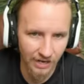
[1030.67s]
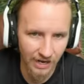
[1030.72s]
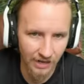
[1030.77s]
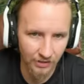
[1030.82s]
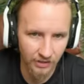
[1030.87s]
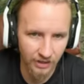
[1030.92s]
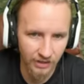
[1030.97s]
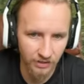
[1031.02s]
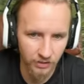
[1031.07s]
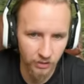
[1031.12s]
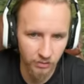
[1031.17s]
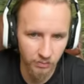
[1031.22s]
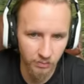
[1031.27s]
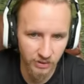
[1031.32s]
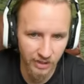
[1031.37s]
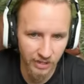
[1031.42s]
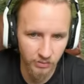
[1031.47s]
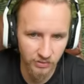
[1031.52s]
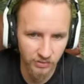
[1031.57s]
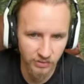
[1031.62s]
now that I could be
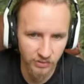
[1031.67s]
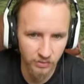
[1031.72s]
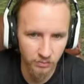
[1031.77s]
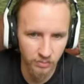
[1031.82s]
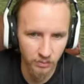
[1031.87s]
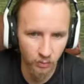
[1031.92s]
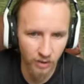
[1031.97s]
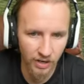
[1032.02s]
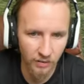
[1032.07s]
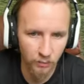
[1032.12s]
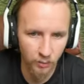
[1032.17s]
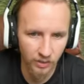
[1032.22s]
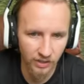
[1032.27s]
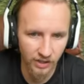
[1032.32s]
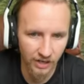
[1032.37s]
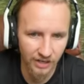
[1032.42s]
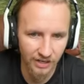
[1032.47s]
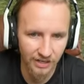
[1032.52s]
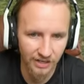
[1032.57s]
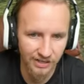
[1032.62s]
able to, but why would
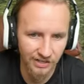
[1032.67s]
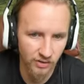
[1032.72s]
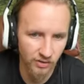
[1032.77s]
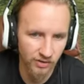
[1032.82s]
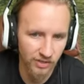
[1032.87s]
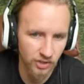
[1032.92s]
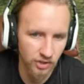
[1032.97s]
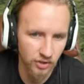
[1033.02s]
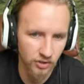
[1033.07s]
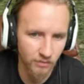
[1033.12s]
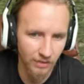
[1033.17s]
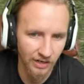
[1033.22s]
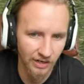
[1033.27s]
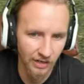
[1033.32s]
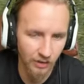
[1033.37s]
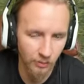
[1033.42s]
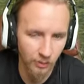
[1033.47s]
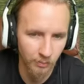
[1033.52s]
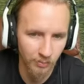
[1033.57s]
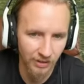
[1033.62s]
I? He's trying to shoot my
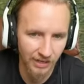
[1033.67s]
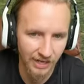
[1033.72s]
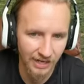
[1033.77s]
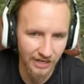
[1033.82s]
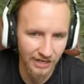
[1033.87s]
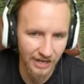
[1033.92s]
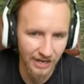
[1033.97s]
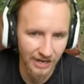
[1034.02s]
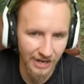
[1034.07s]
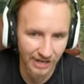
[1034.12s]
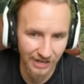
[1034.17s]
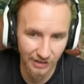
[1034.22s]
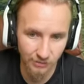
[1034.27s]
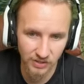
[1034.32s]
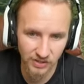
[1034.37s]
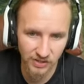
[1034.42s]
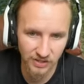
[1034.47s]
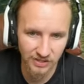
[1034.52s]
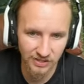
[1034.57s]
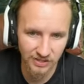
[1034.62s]
lower plate, and I'm
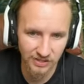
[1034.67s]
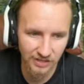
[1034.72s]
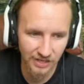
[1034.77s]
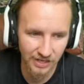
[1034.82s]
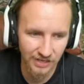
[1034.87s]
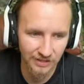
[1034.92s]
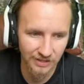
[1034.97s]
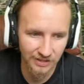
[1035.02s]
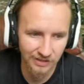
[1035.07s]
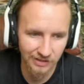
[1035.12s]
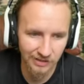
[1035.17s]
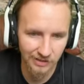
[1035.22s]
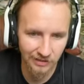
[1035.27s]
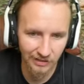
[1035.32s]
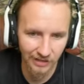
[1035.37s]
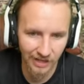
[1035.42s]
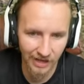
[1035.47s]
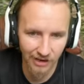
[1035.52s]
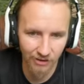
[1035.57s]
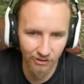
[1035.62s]
just going to stay in this little
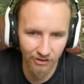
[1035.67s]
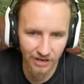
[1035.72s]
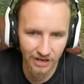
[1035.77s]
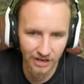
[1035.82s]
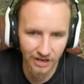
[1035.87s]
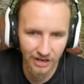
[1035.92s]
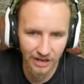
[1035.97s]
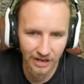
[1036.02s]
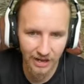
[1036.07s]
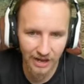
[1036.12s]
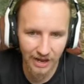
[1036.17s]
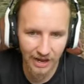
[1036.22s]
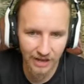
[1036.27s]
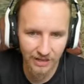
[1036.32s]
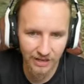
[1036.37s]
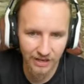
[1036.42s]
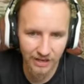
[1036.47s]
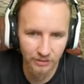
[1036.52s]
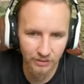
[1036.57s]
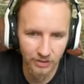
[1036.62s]
area, and
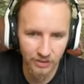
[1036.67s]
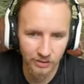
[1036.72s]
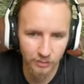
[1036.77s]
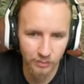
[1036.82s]
then I'm going to